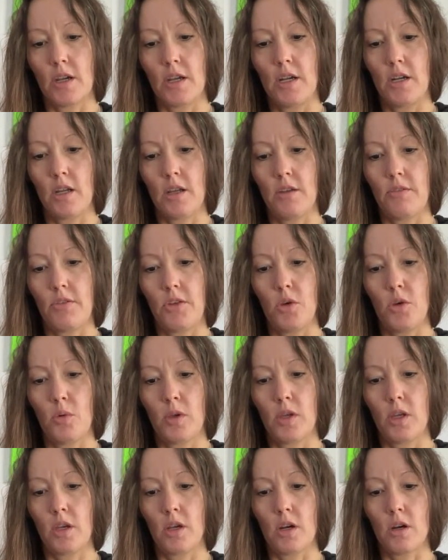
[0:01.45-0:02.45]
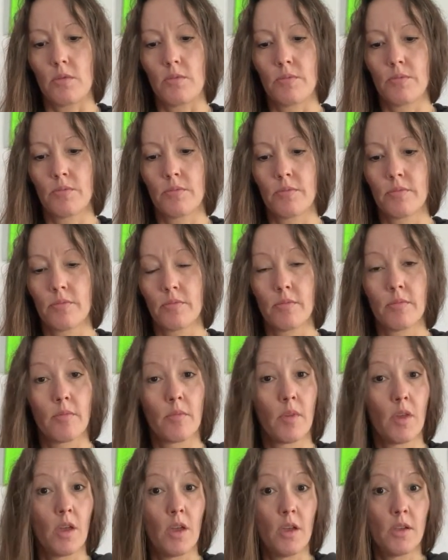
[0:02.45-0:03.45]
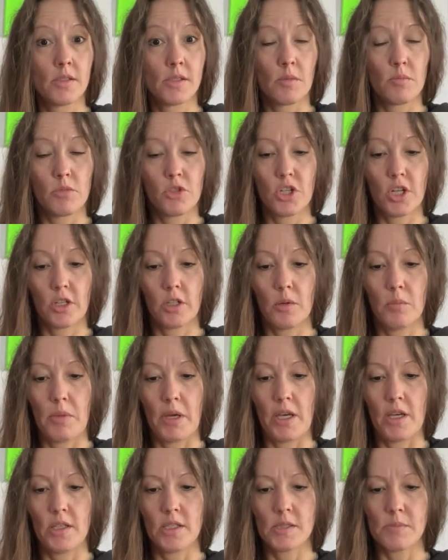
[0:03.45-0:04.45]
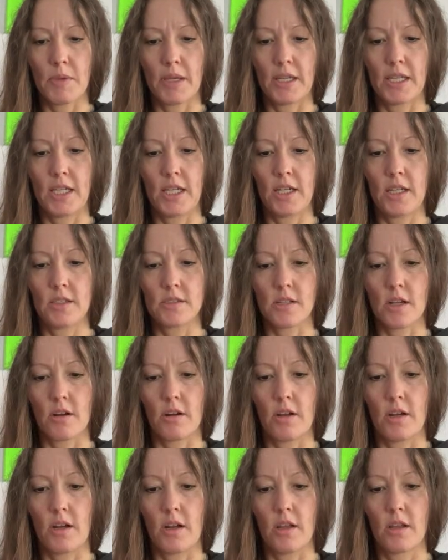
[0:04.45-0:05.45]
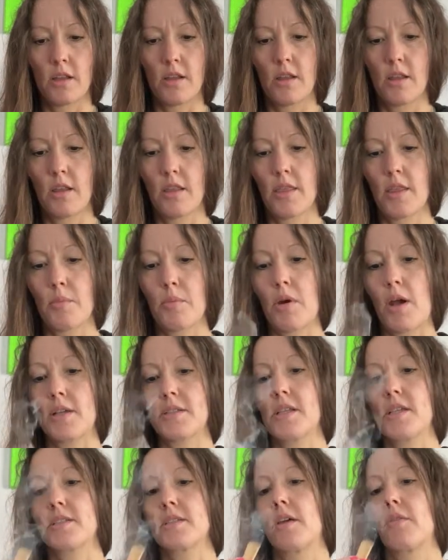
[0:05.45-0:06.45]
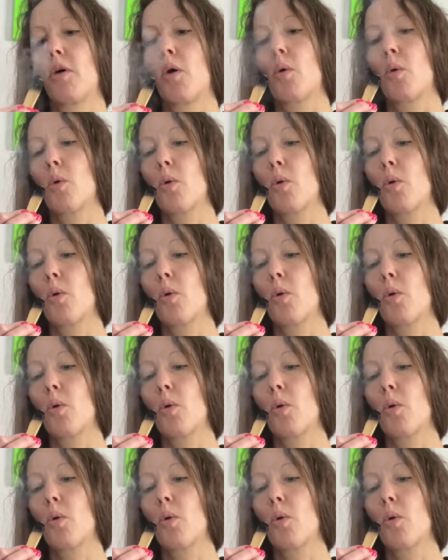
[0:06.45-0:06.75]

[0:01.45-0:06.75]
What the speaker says: And if you hear some jingle bells, my kitties are in the process of